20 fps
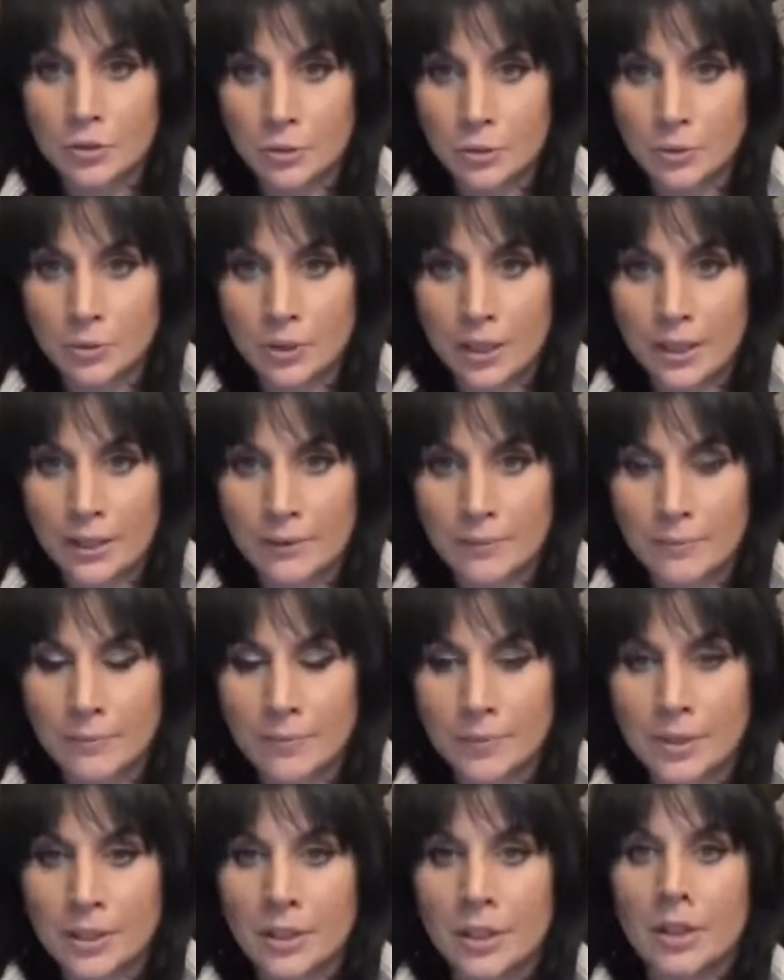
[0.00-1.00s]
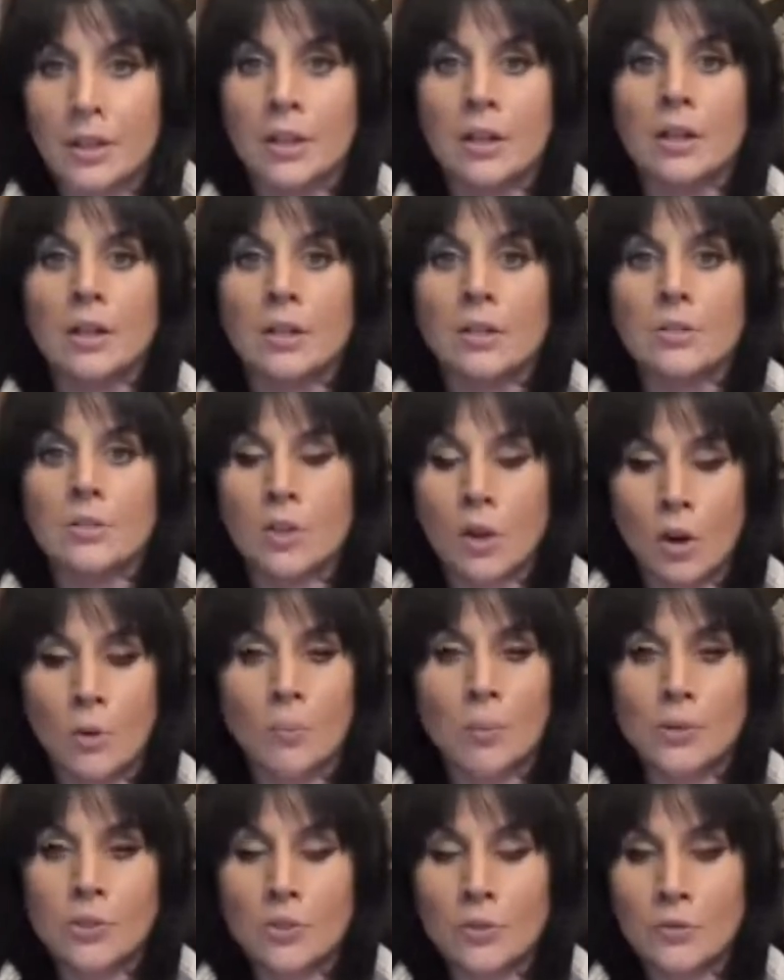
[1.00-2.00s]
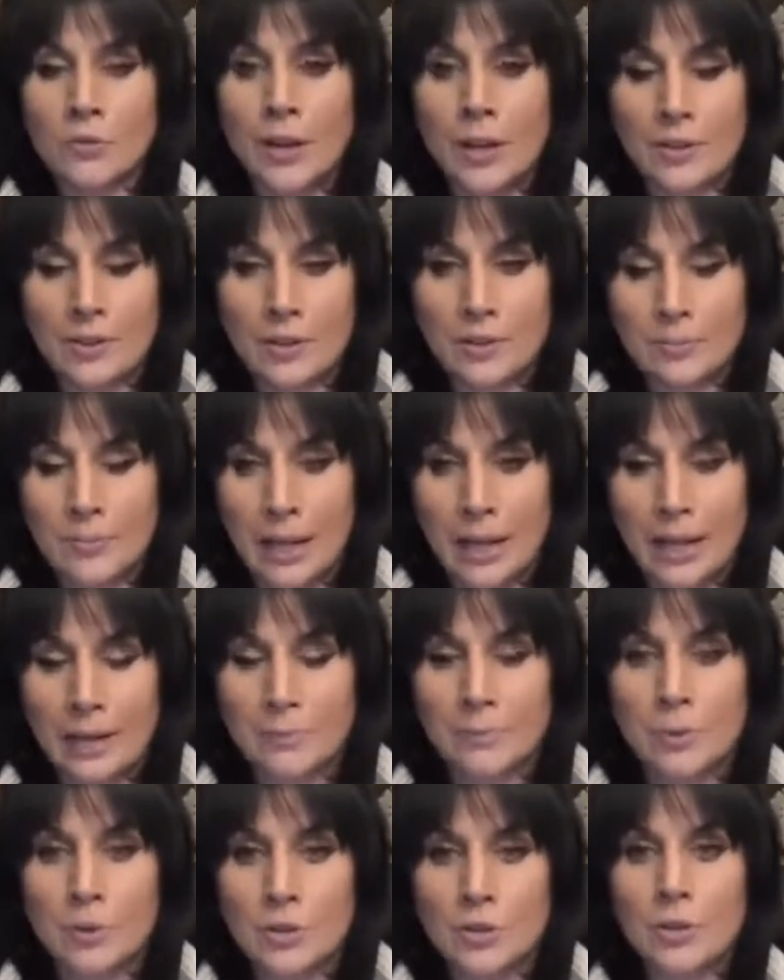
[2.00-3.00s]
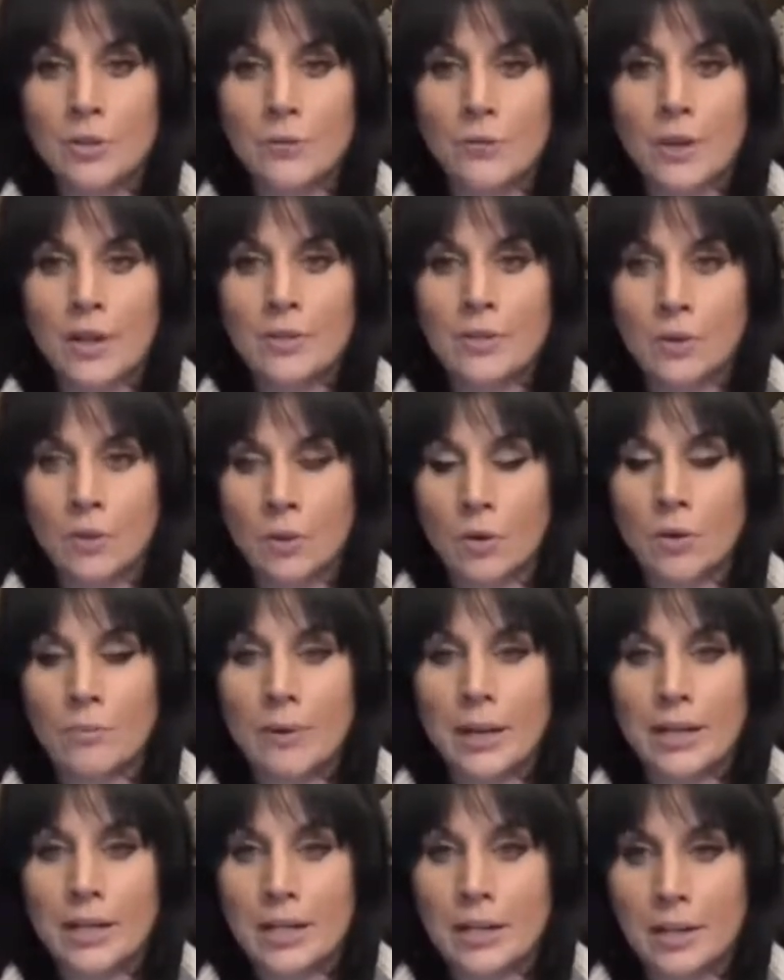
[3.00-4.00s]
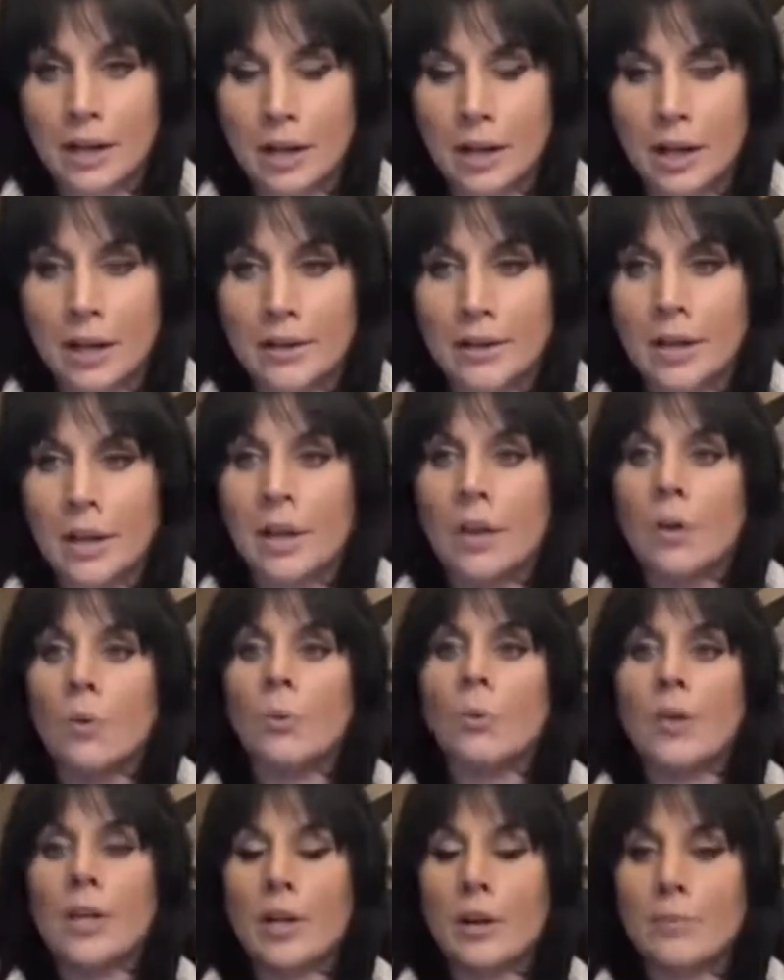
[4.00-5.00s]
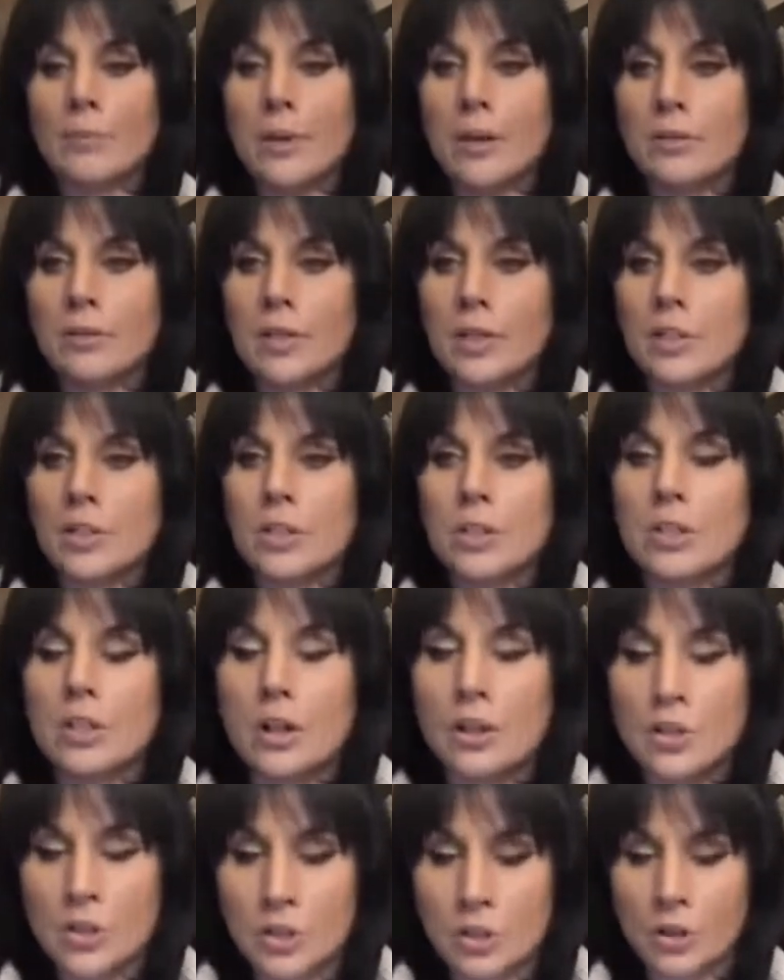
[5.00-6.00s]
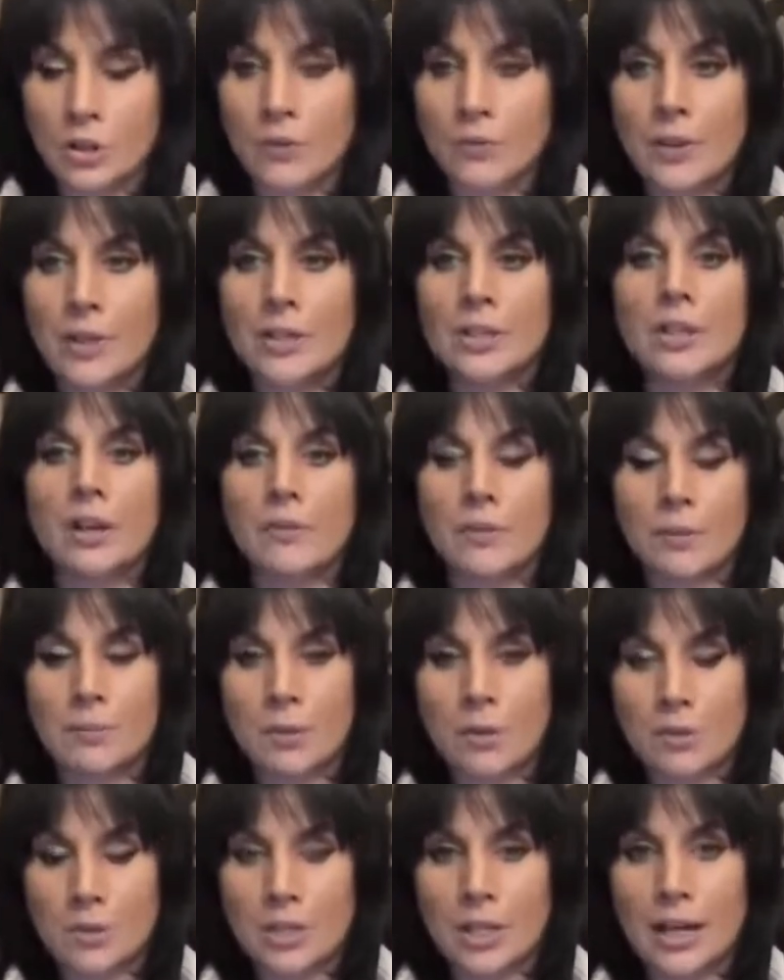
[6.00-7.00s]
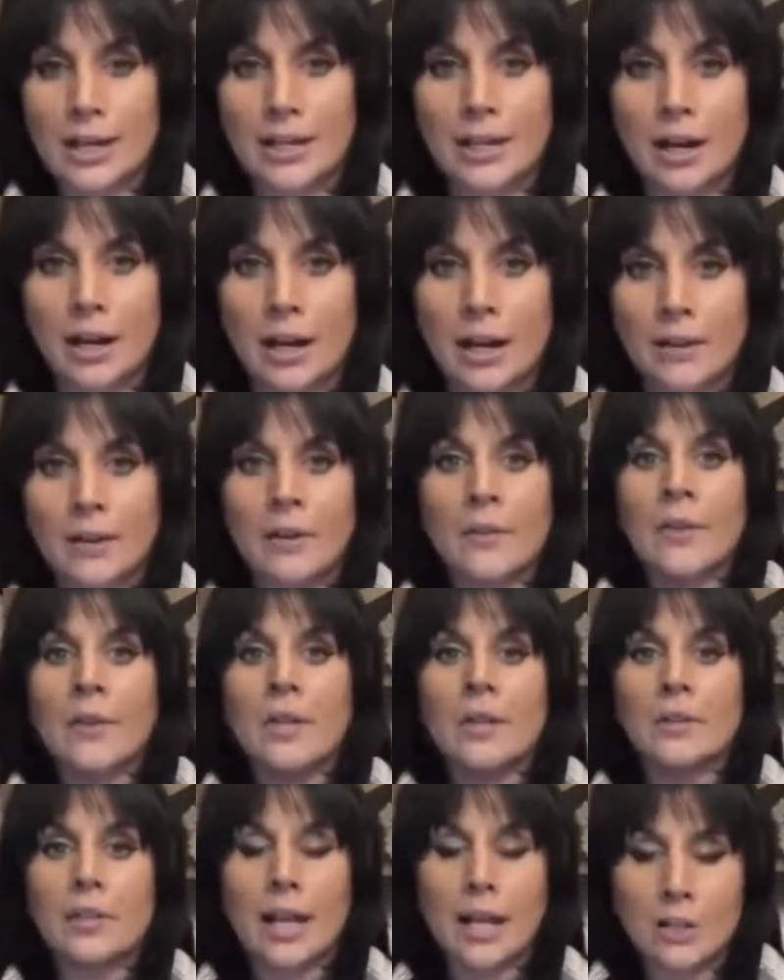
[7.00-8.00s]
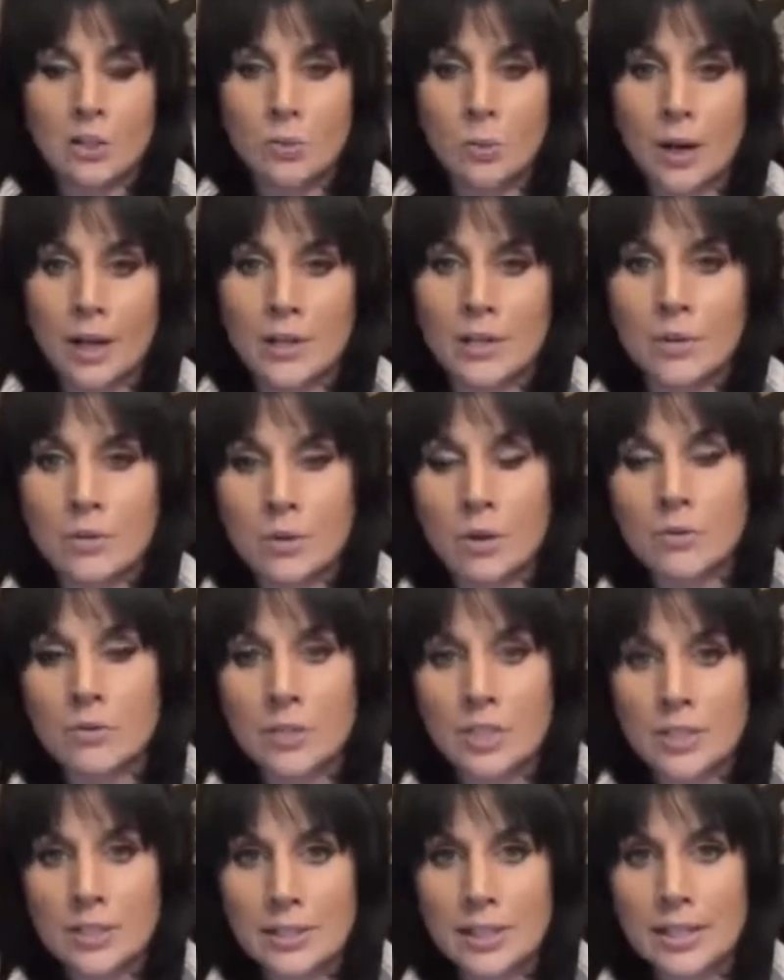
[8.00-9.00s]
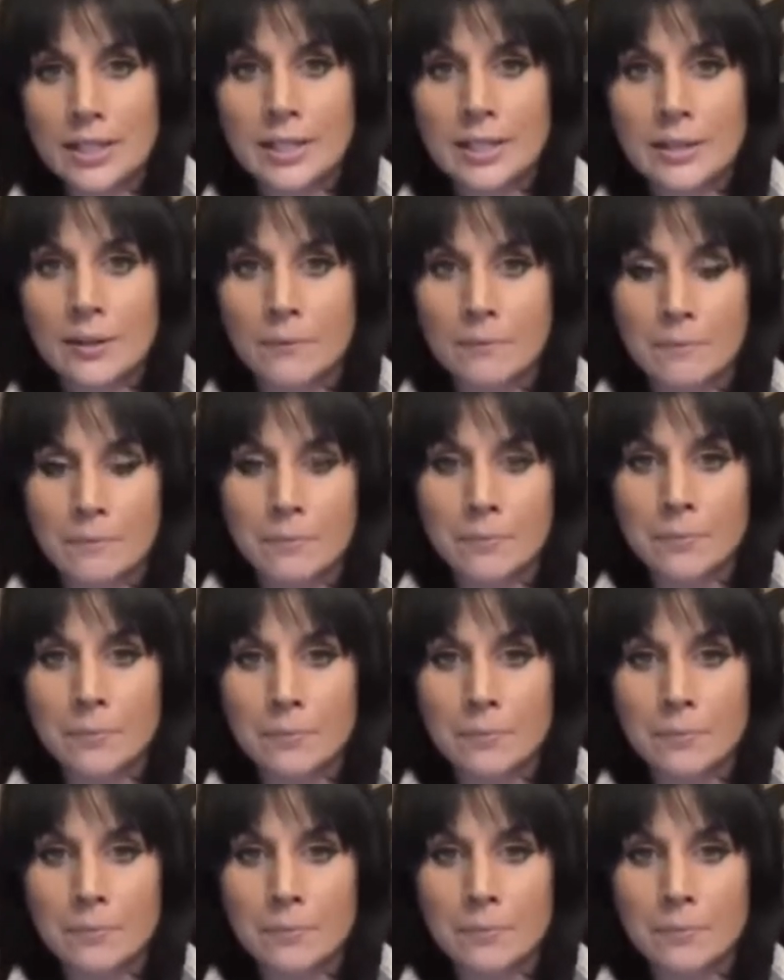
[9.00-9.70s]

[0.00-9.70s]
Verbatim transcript: Truly. Don't put your faith in man. Put your faith in Almighty God. We are merely servants of the Most High God. That's why you don't see